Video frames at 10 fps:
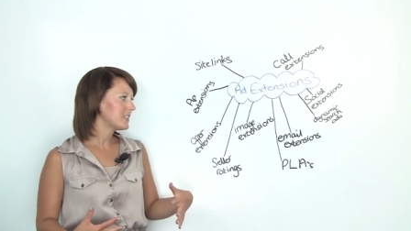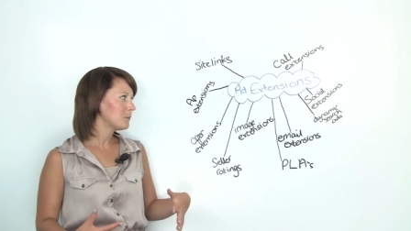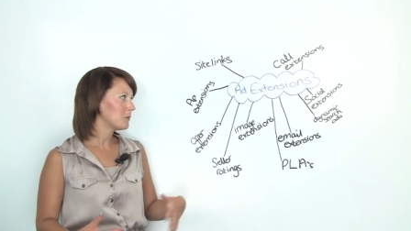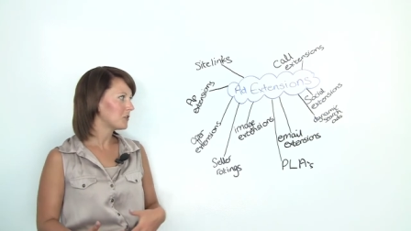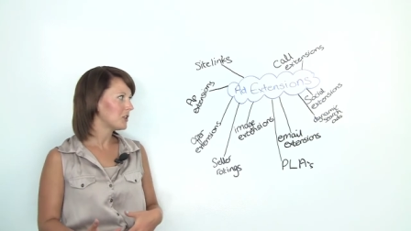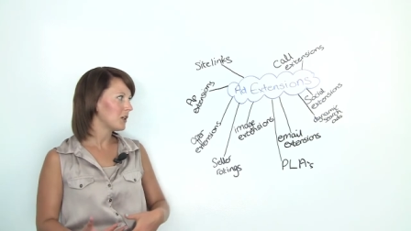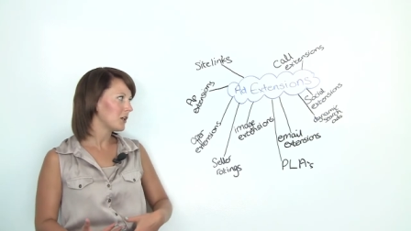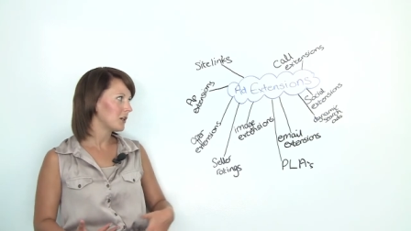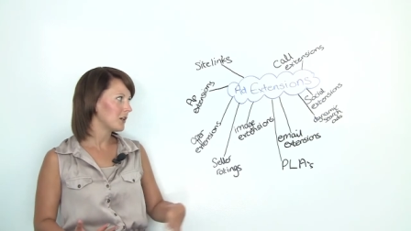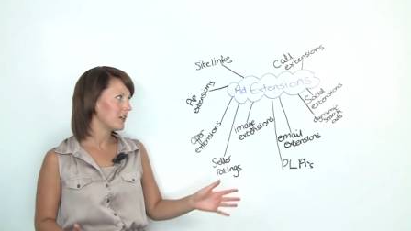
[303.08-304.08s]
are some of
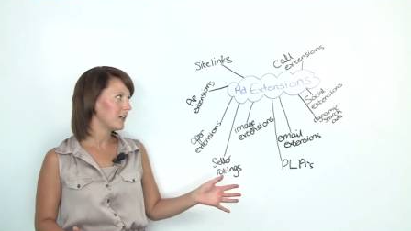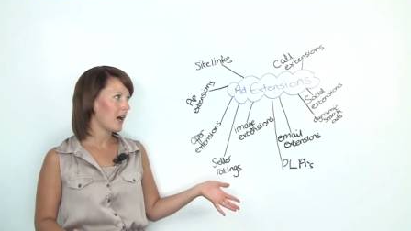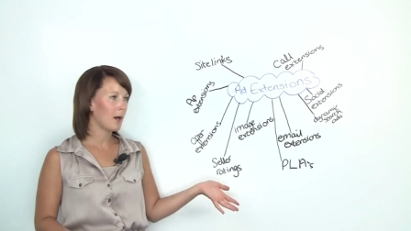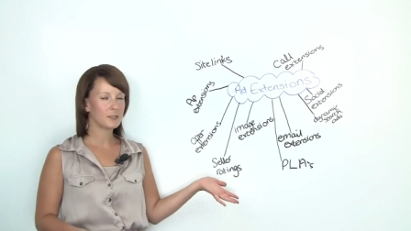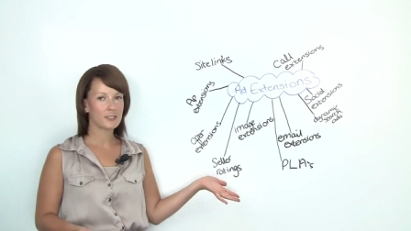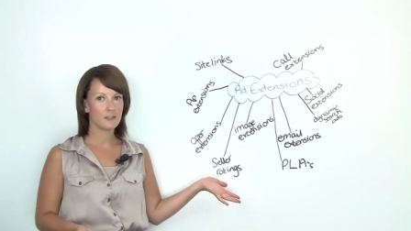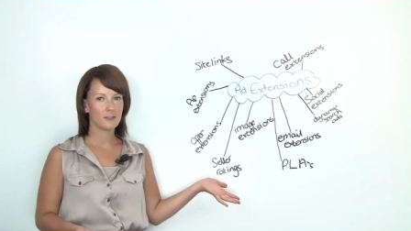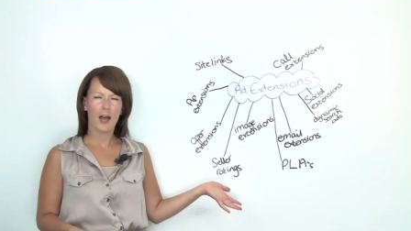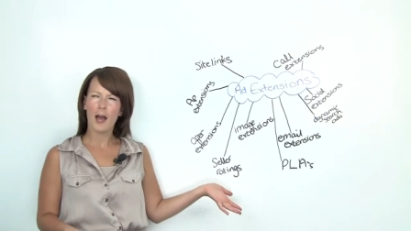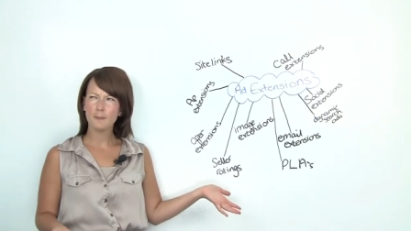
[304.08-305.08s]
the apps.
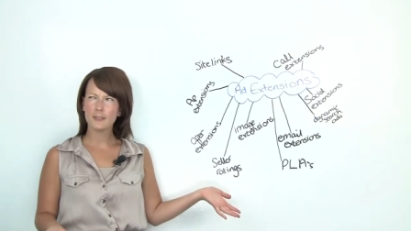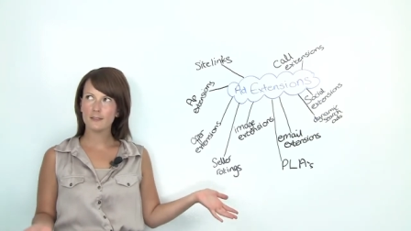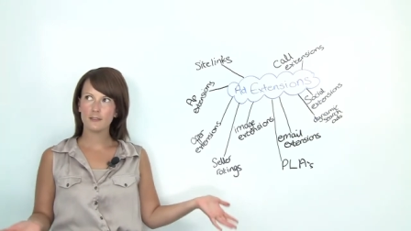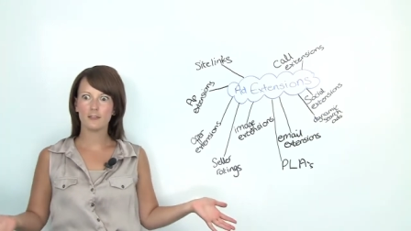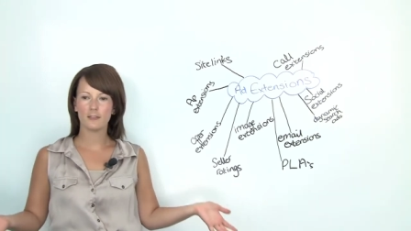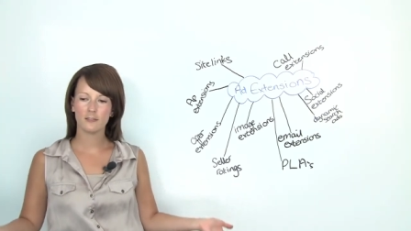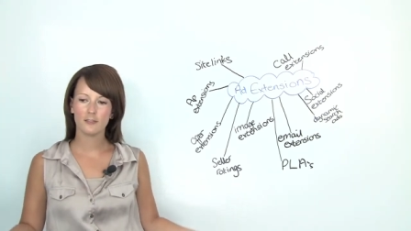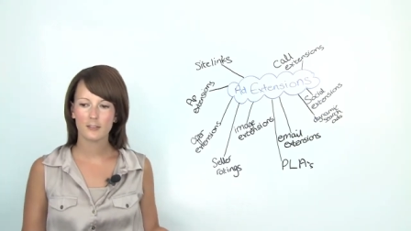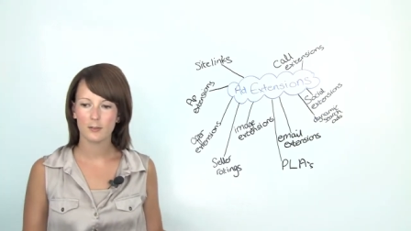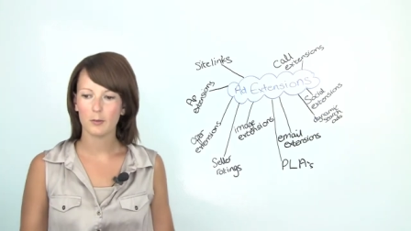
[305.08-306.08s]
Apps? Oh,
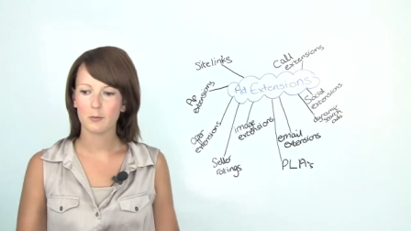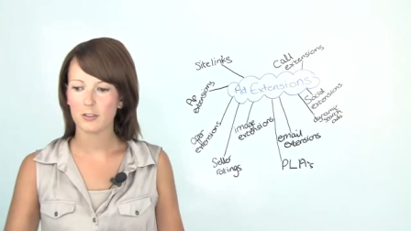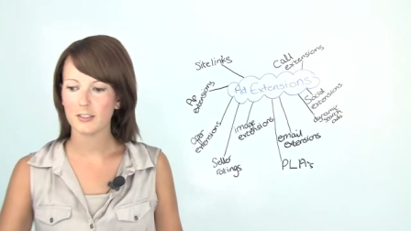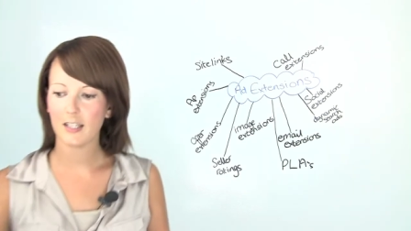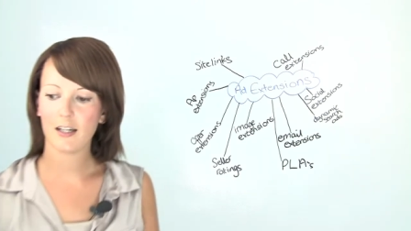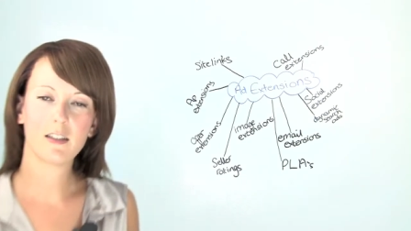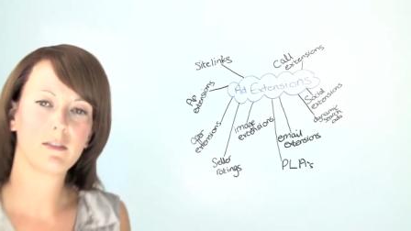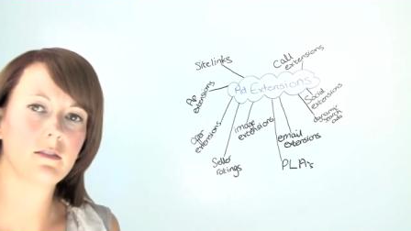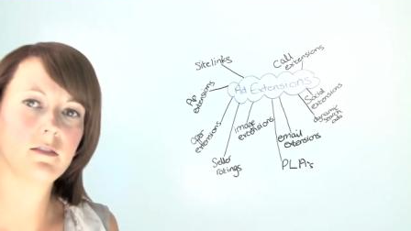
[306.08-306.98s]
that's not what I'm trying to say.